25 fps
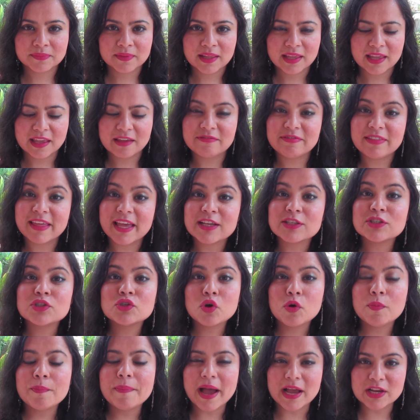If they are
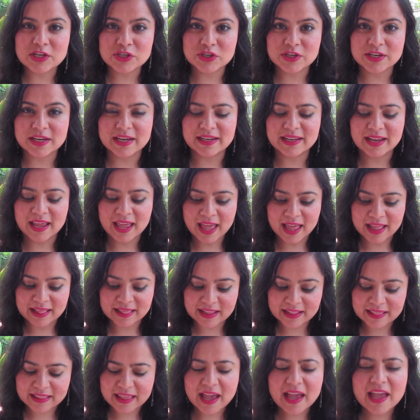so passionate,
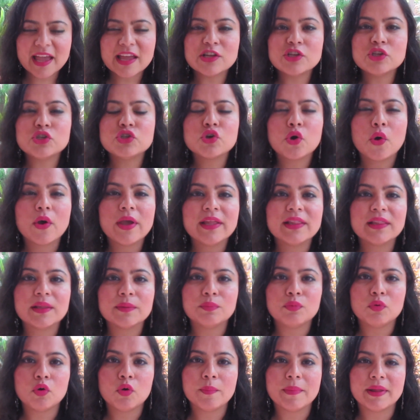then they are enjoying the
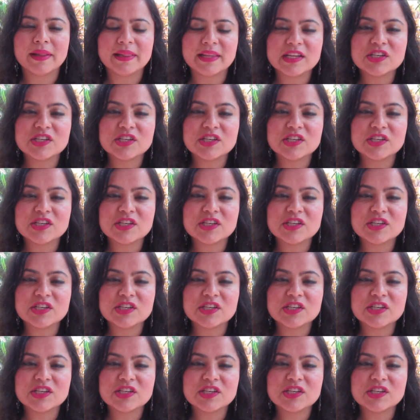moment.